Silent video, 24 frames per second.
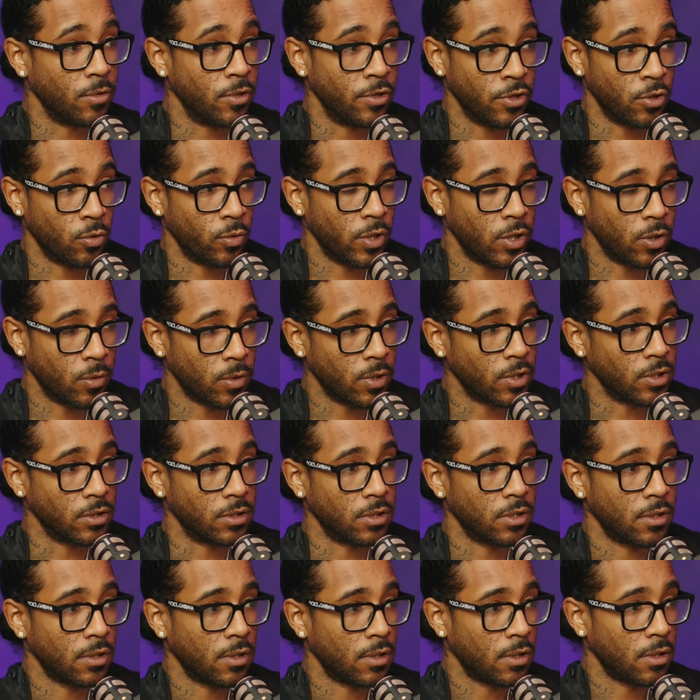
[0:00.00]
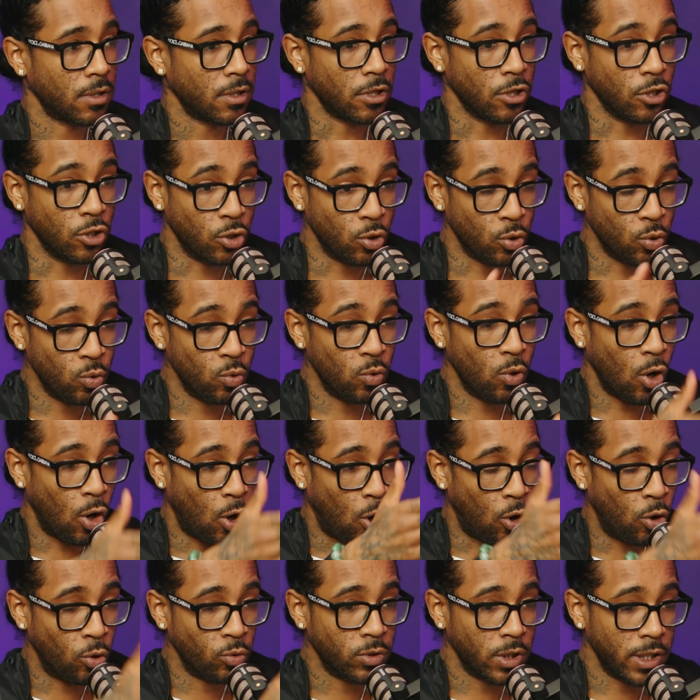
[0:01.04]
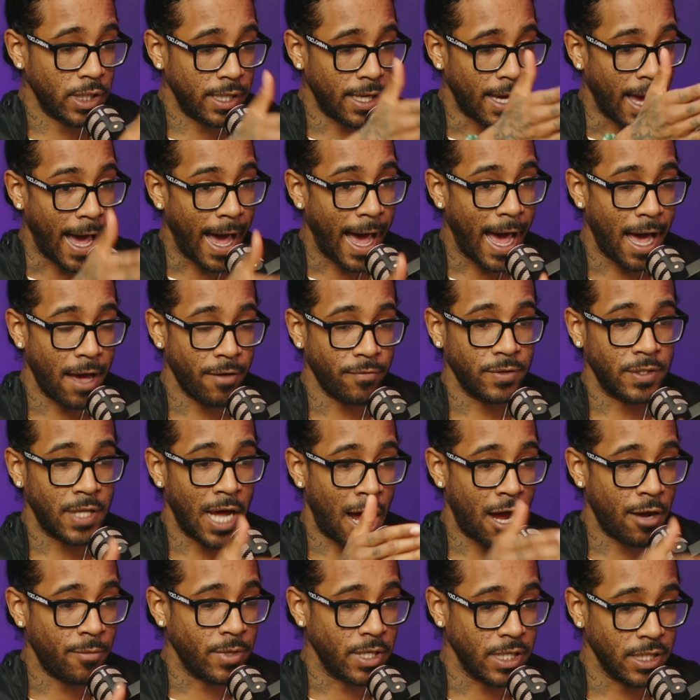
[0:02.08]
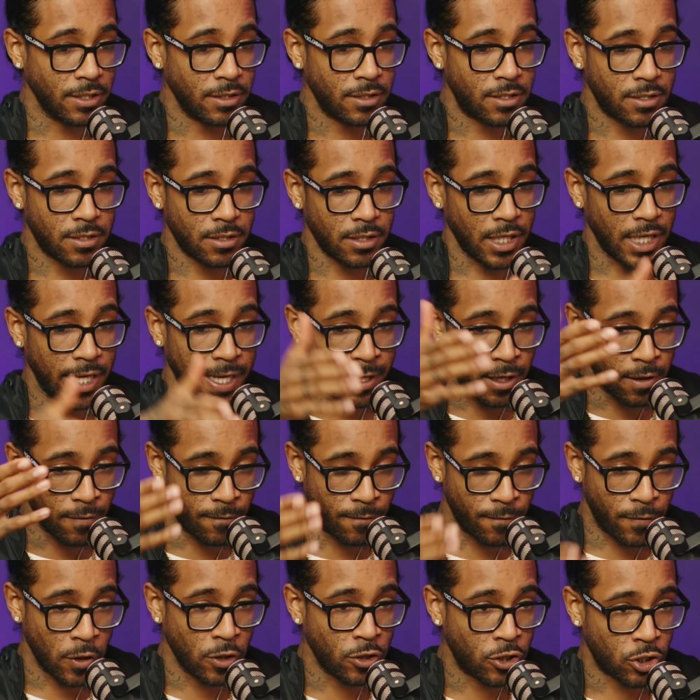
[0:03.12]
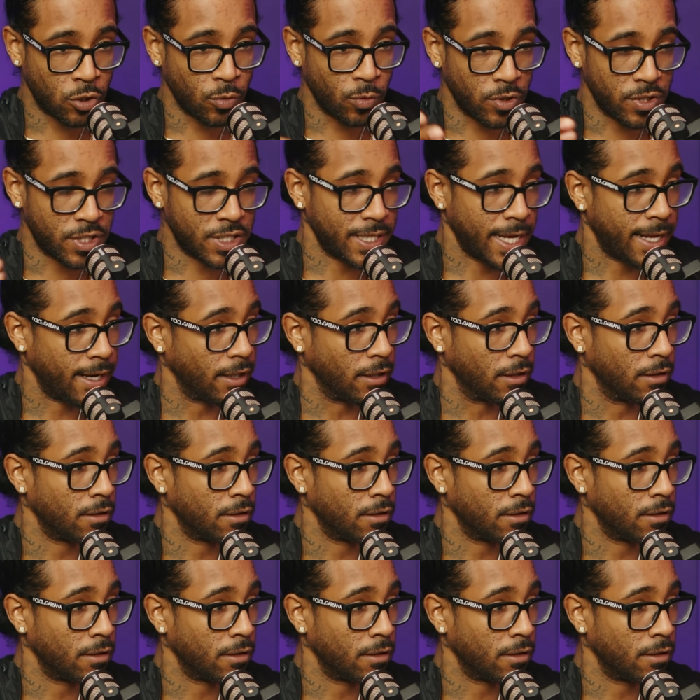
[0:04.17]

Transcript: in the real world. You only have dominance in a virtual setting.